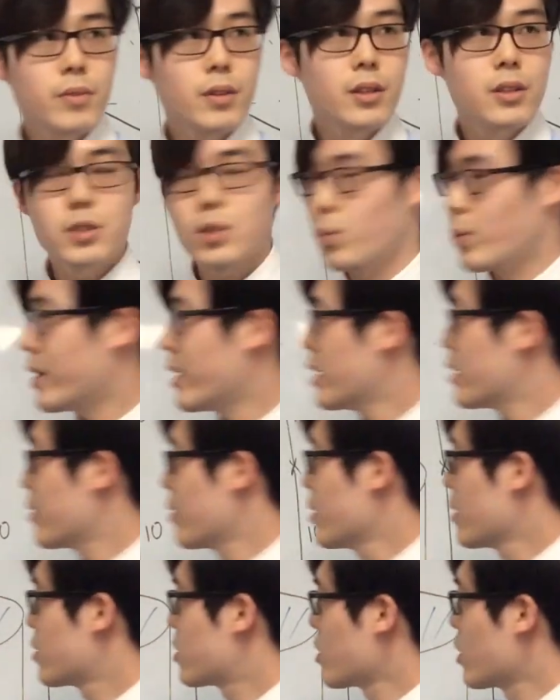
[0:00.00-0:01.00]
So we
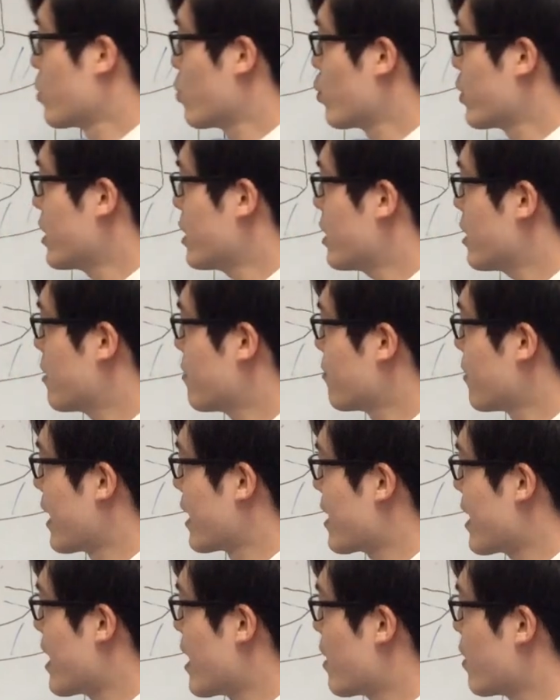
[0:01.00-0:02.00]
need to
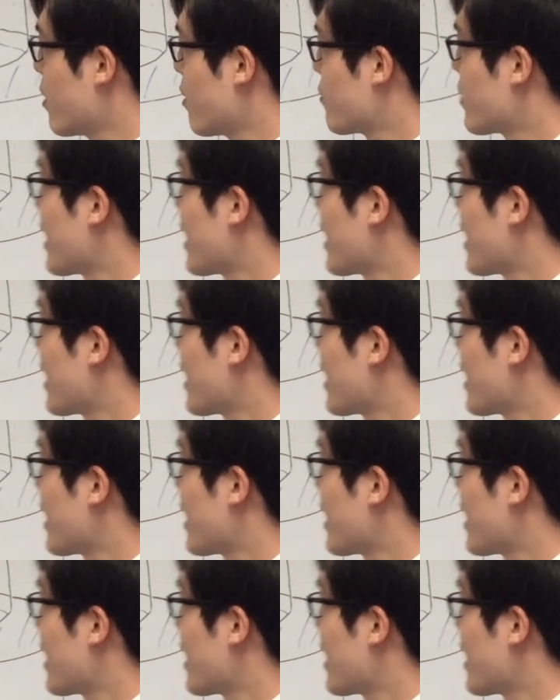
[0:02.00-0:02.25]
find the area of